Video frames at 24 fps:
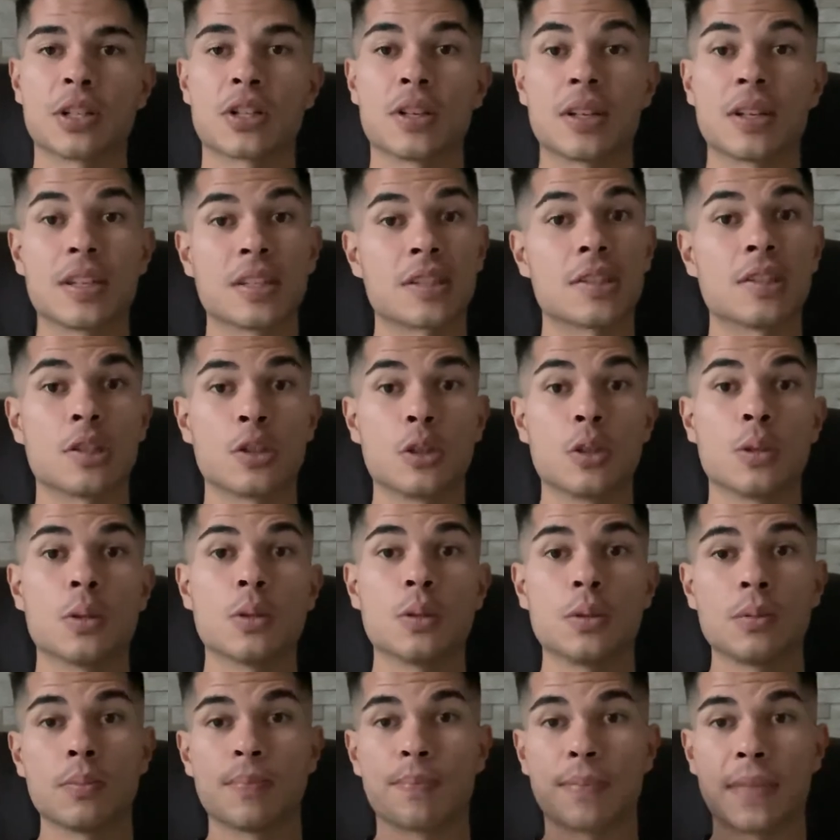this is you,
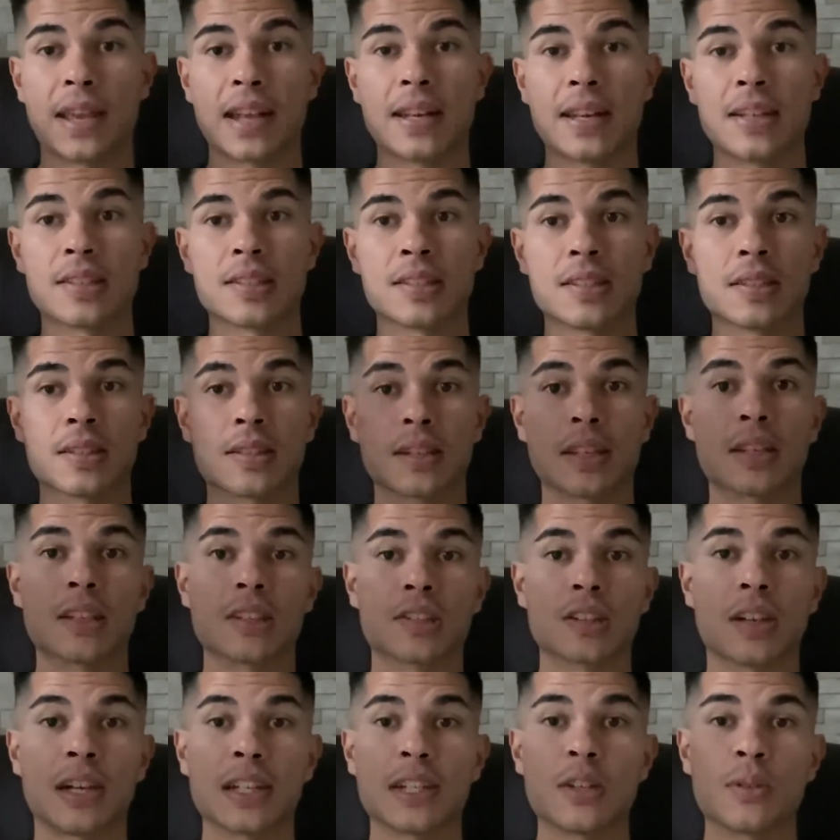and this is
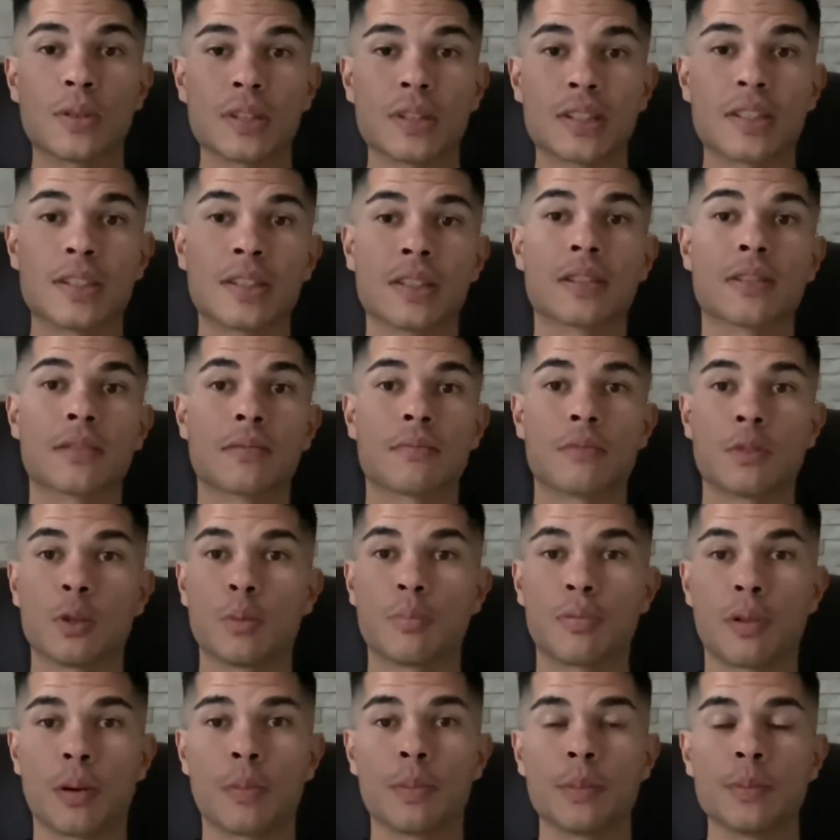anxiety, or this is your
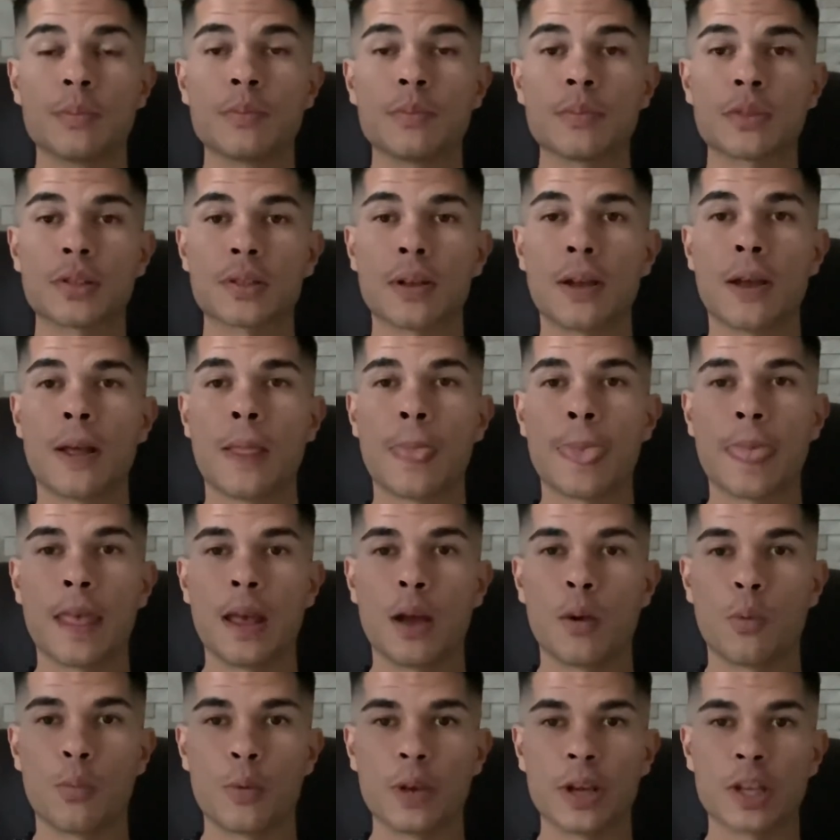problems.
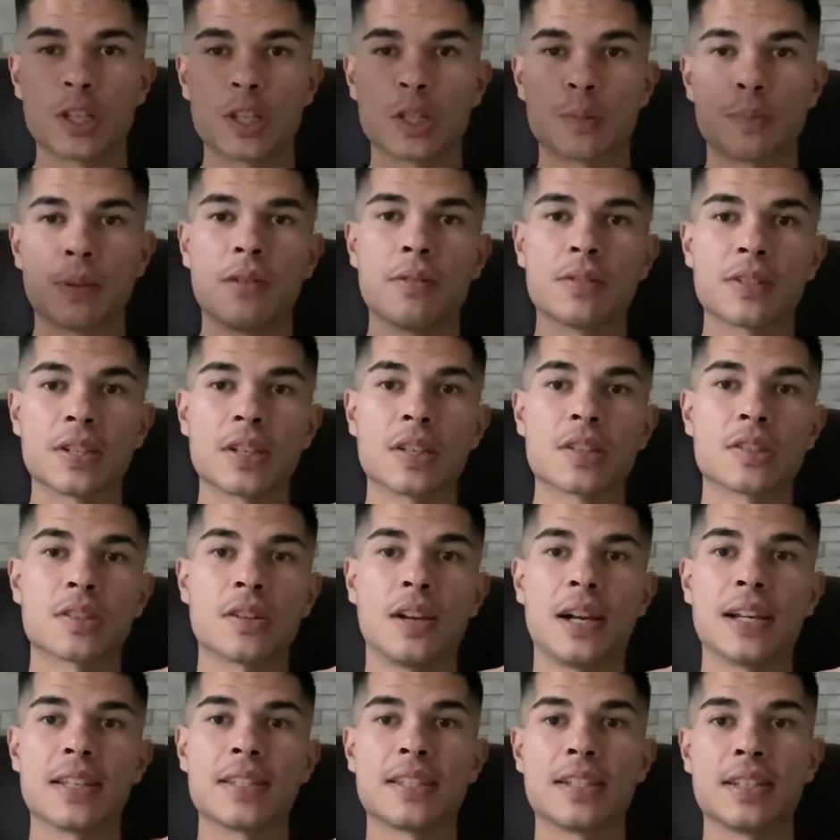We experience
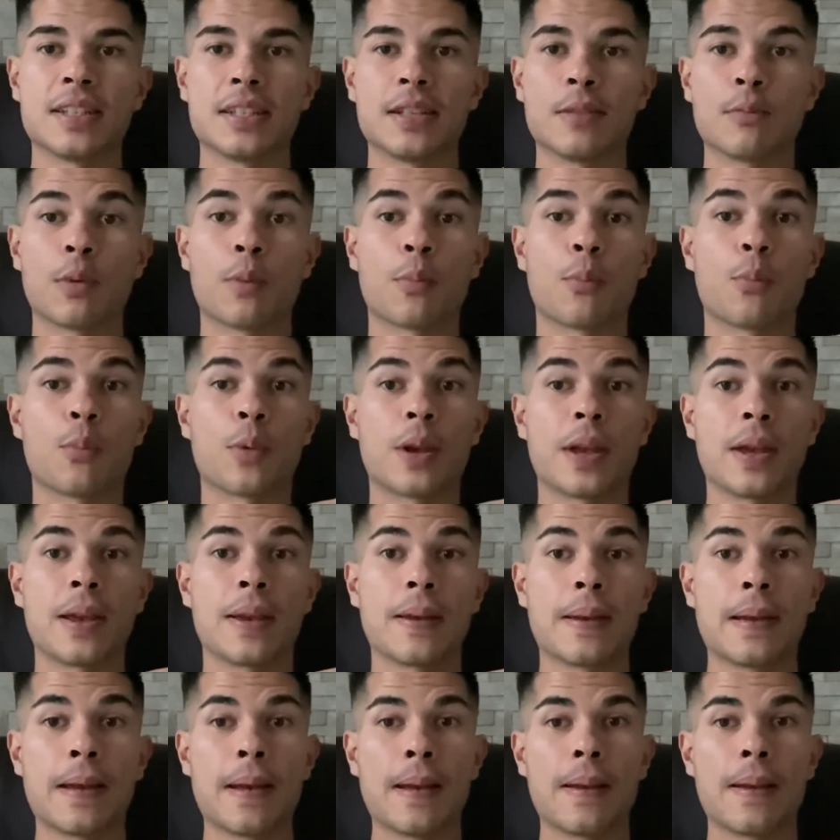anxiety when we're
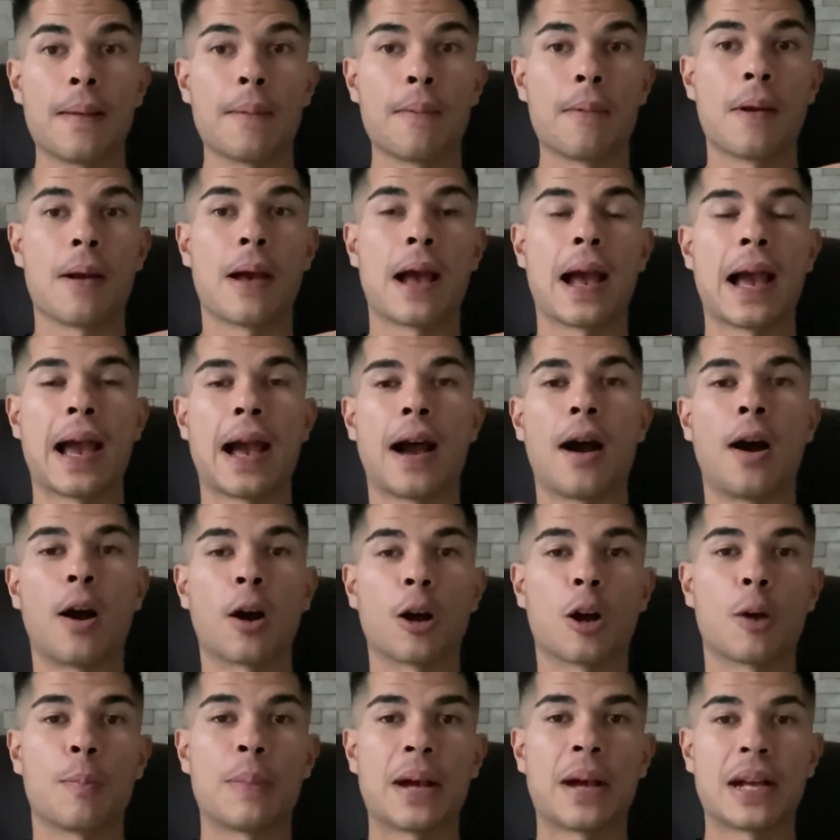at our
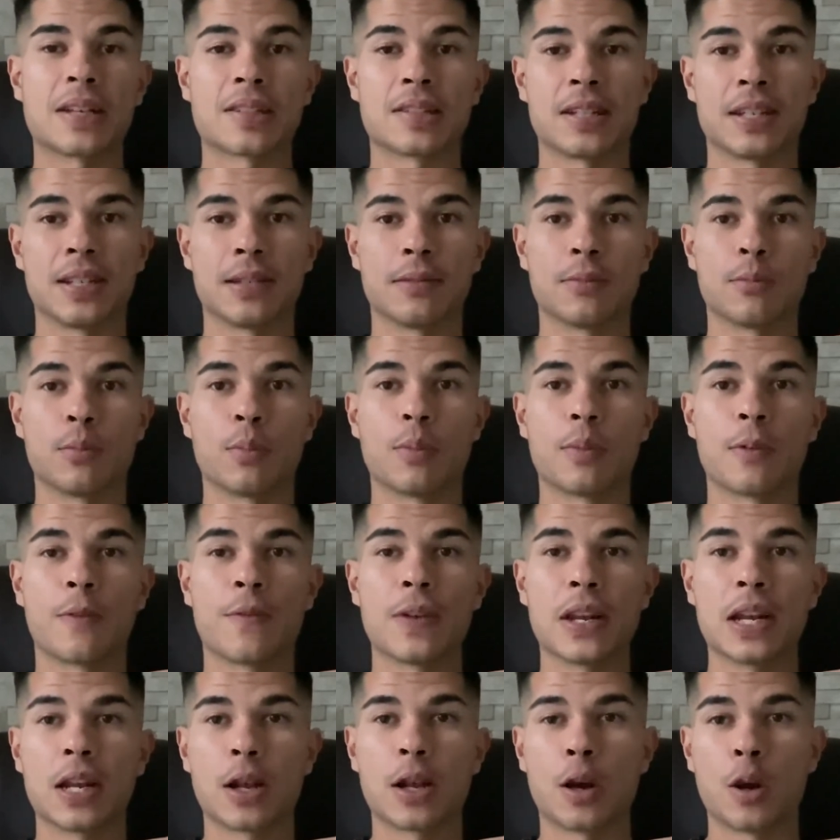capacity, when we're
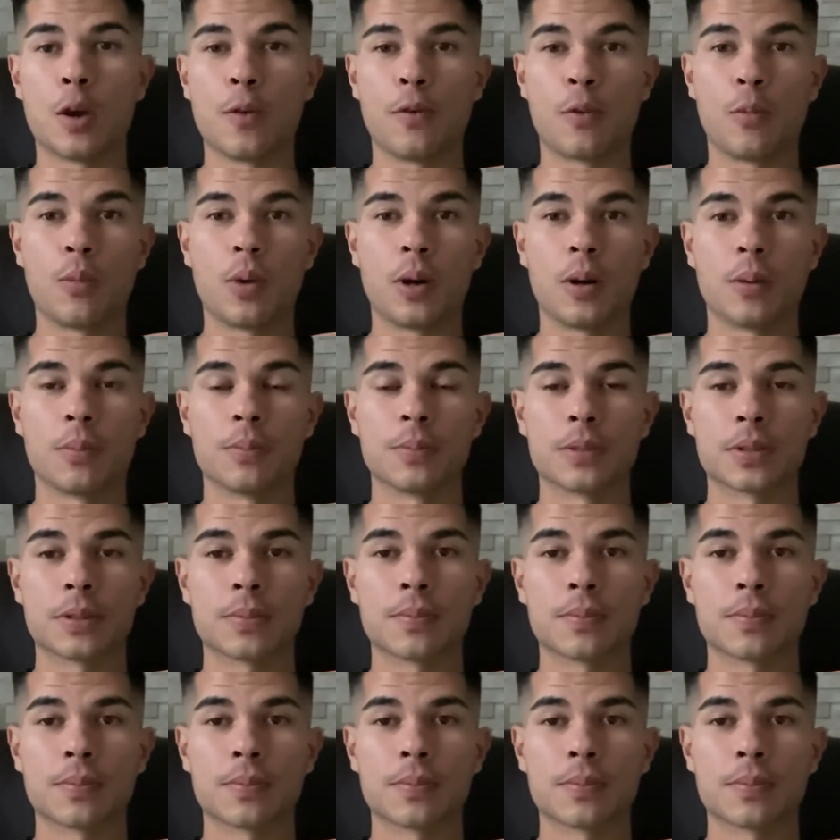feeling overwhelmed.